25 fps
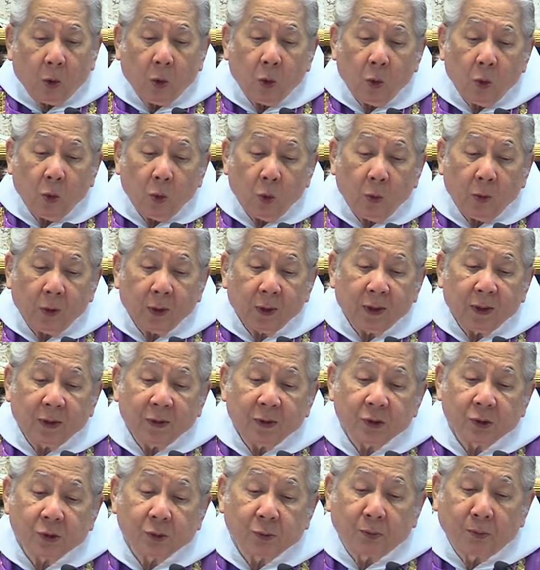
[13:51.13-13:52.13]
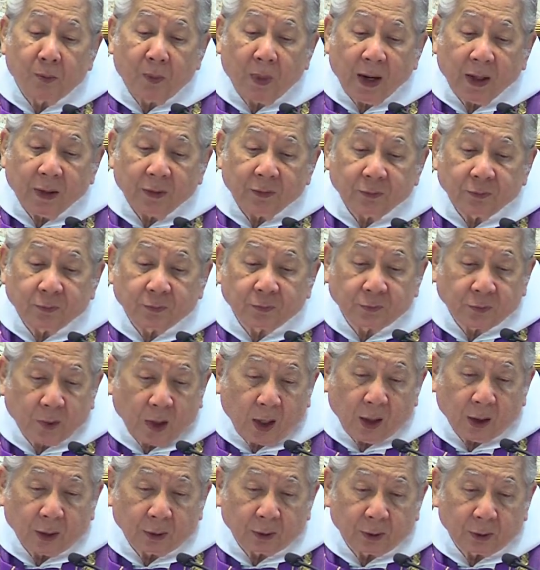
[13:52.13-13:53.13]
who is my
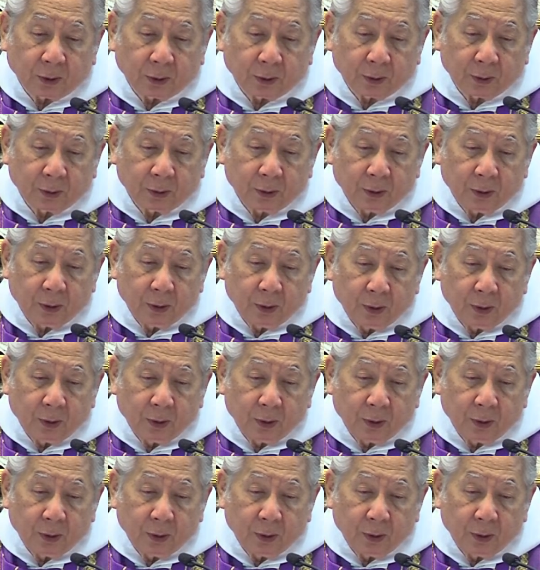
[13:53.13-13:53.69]
father?